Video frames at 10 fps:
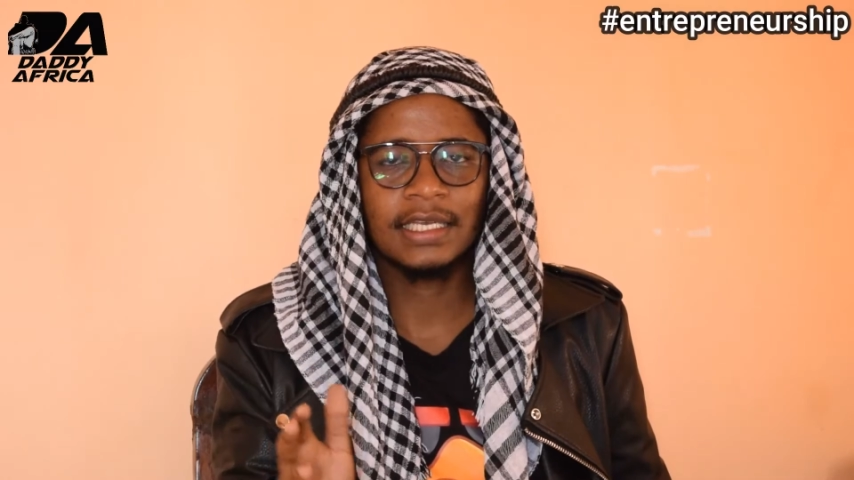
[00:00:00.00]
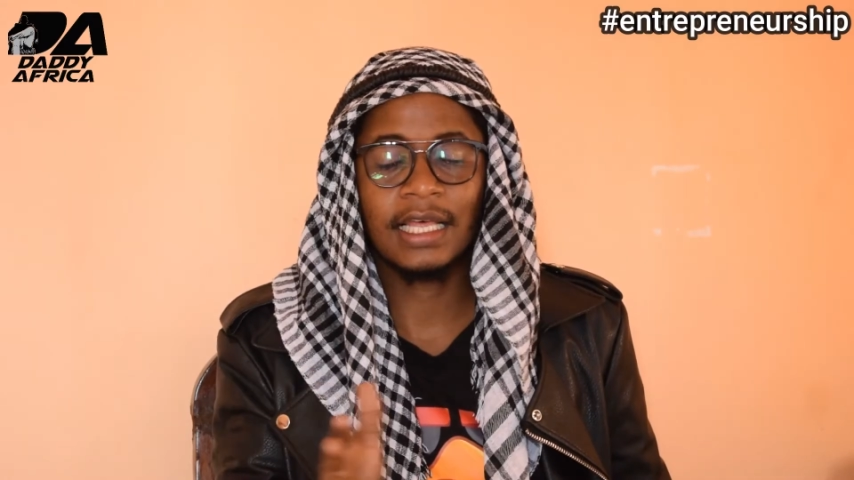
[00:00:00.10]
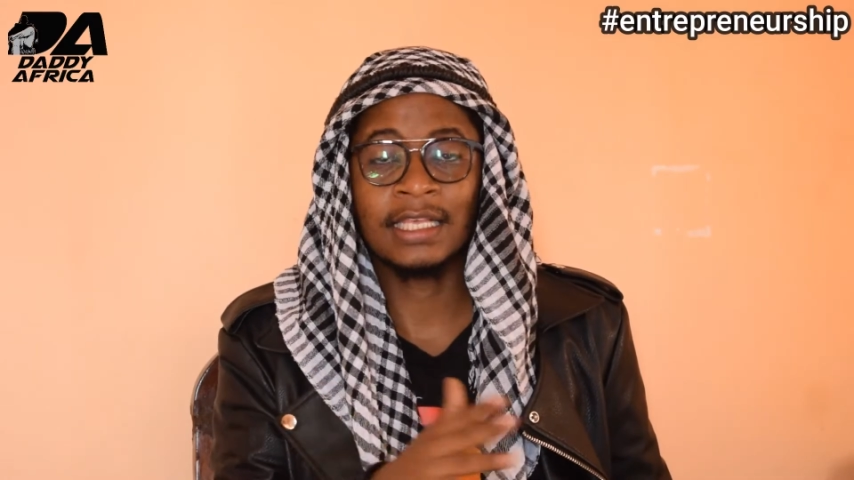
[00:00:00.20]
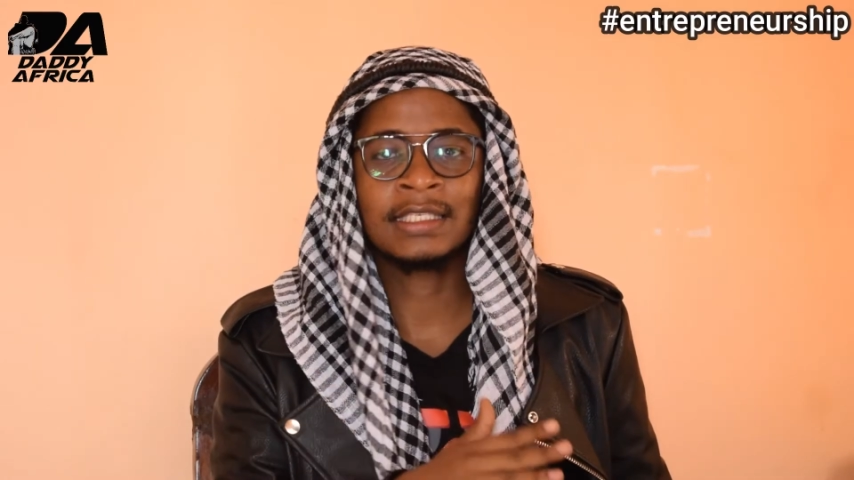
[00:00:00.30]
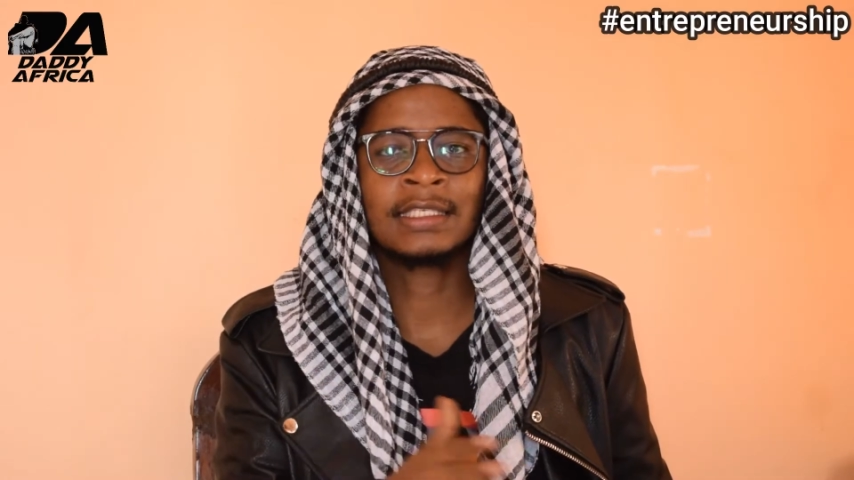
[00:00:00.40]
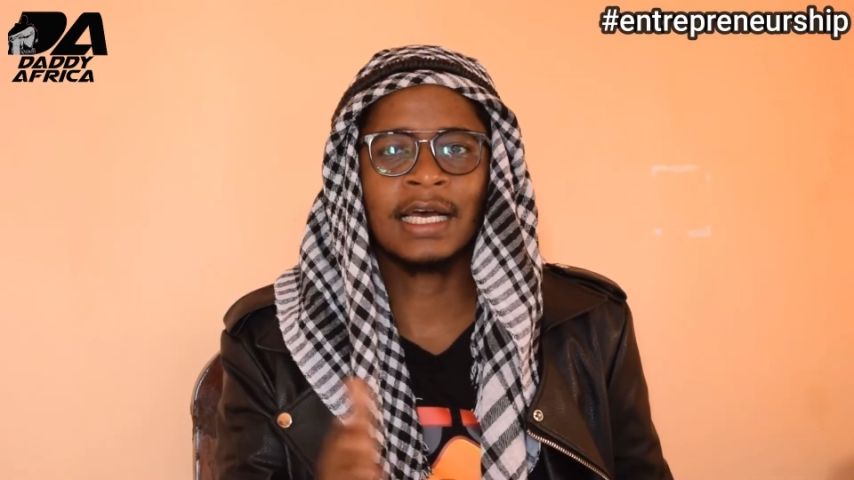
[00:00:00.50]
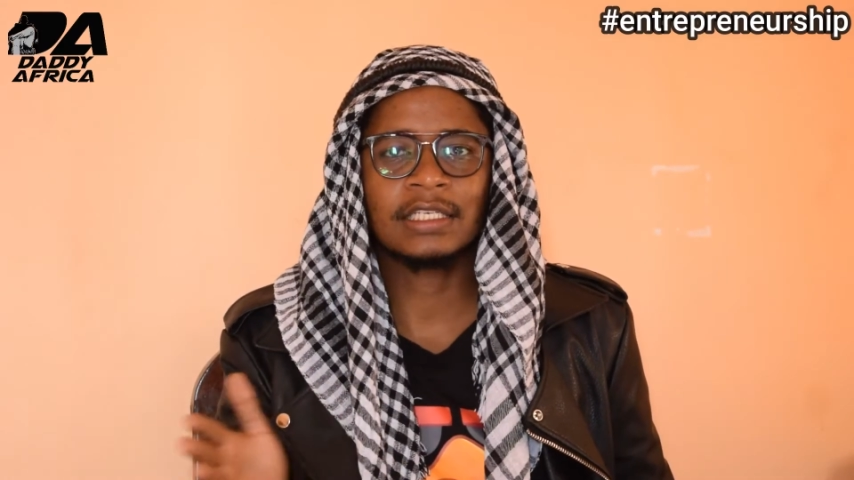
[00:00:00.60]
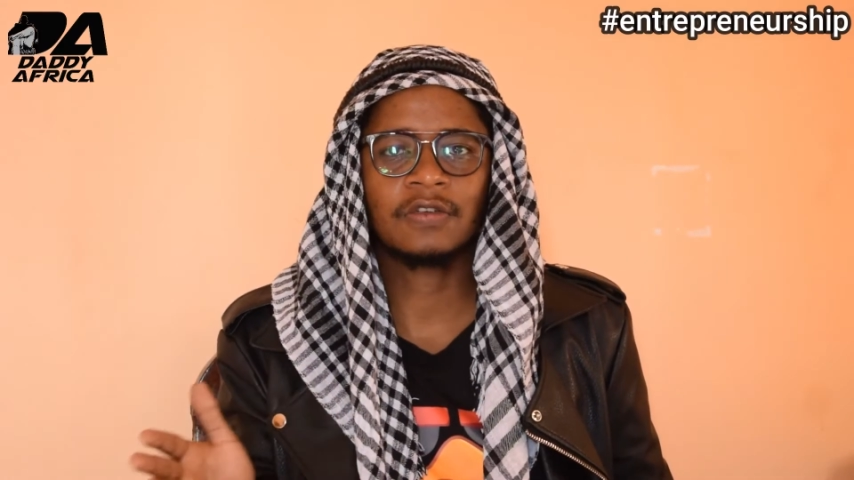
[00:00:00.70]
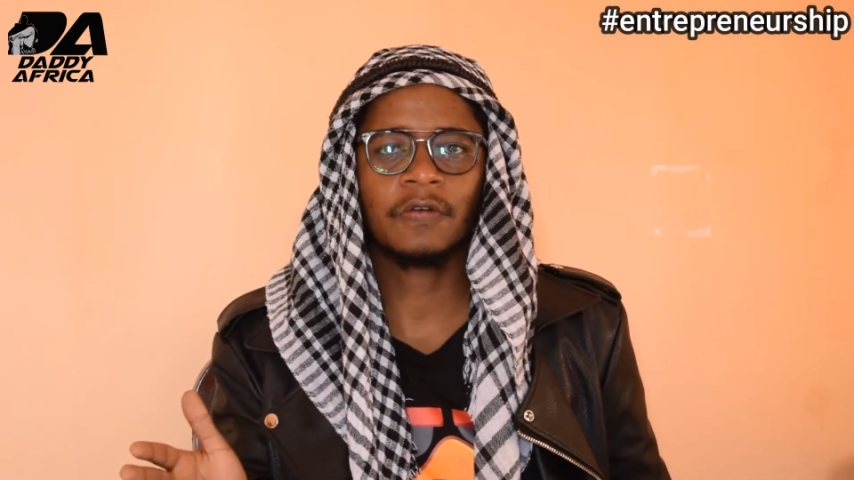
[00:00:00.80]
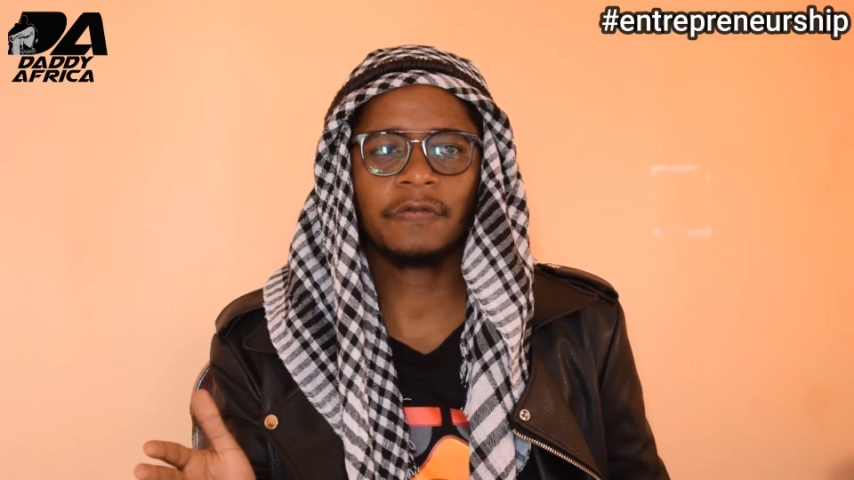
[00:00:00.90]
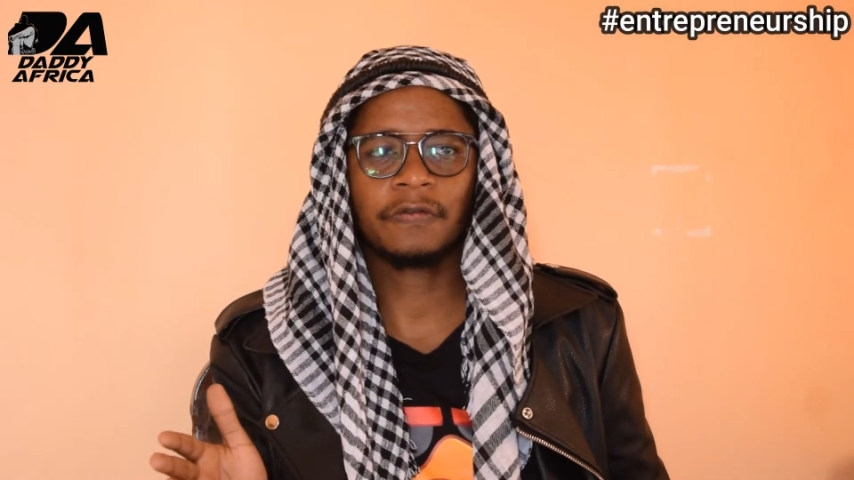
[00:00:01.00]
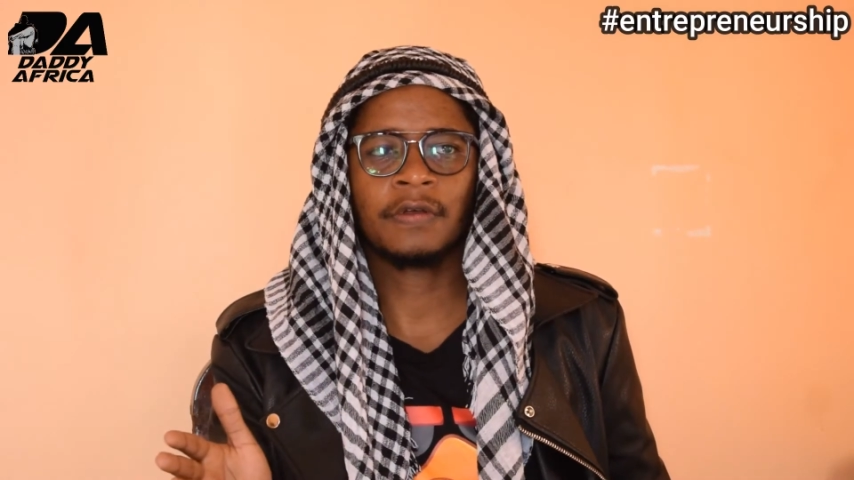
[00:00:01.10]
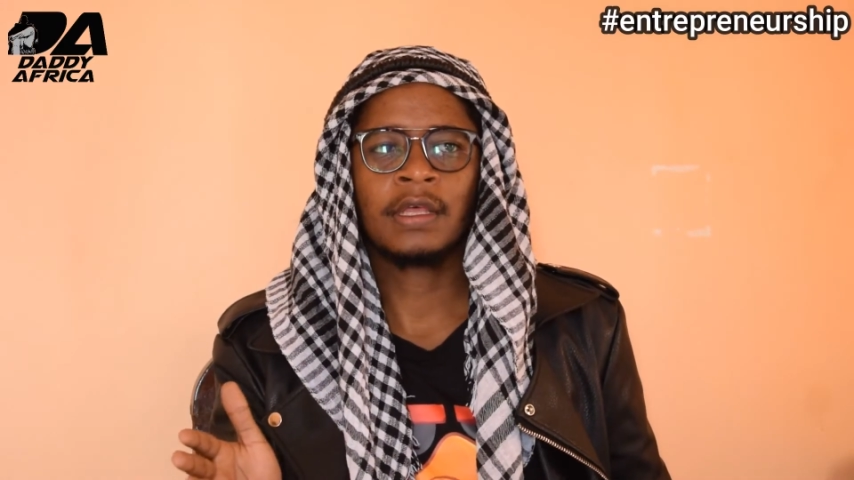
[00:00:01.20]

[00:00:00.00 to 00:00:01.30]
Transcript: at the start of